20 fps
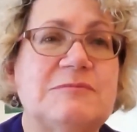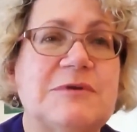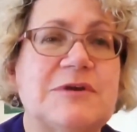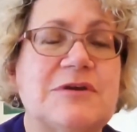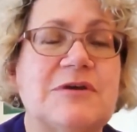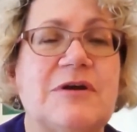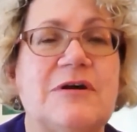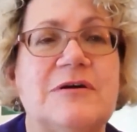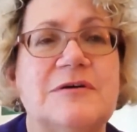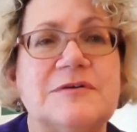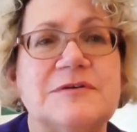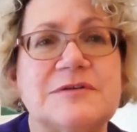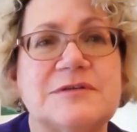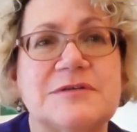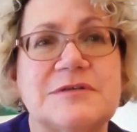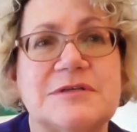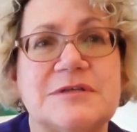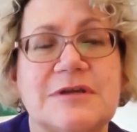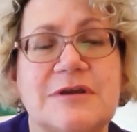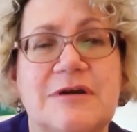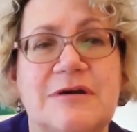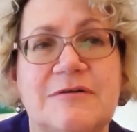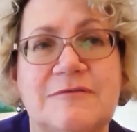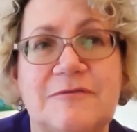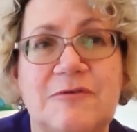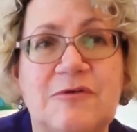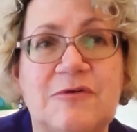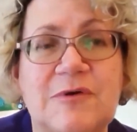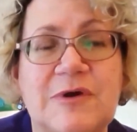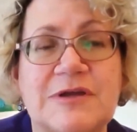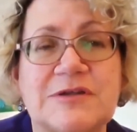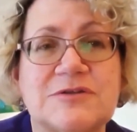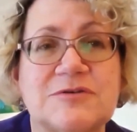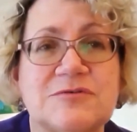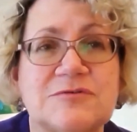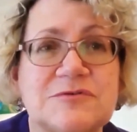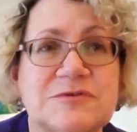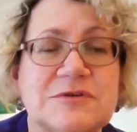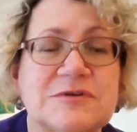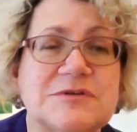because of, I should
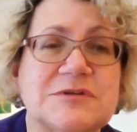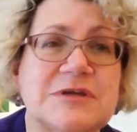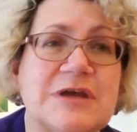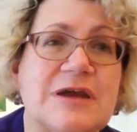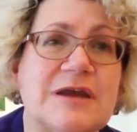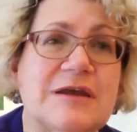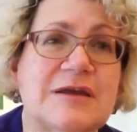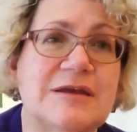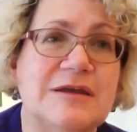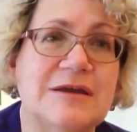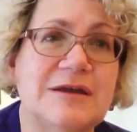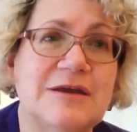also say,